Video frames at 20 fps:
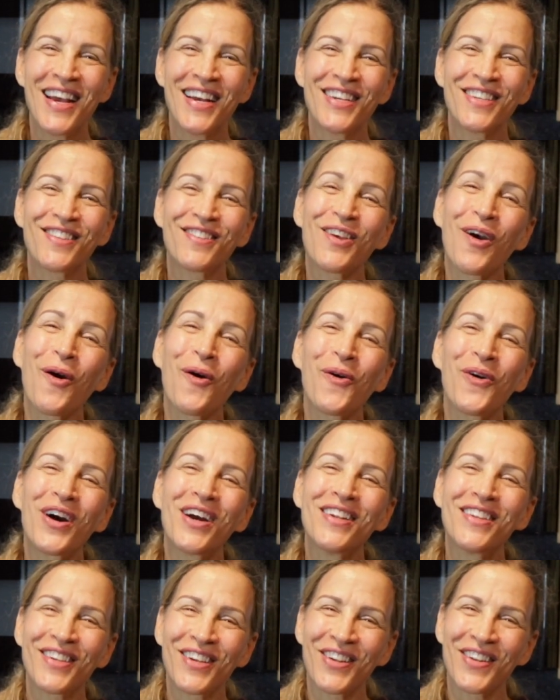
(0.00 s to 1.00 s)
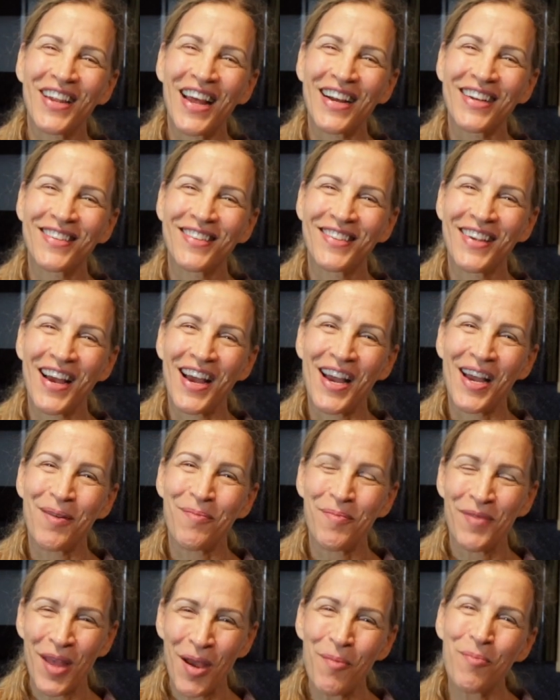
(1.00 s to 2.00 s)
So until next
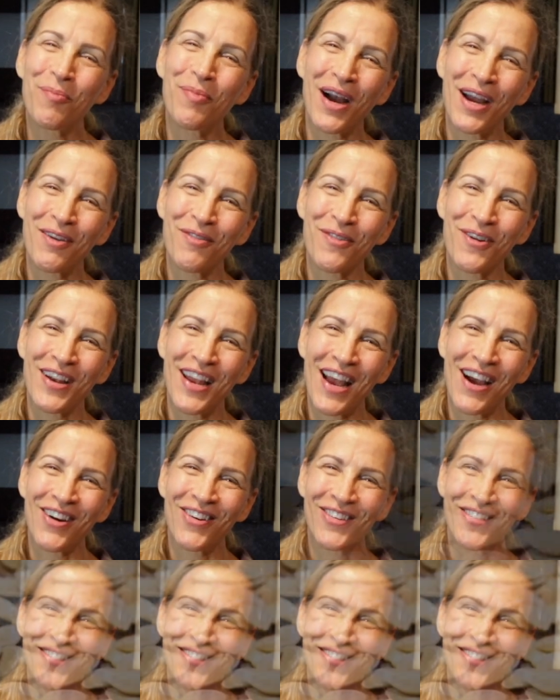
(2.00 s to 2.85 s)
time, bye for now.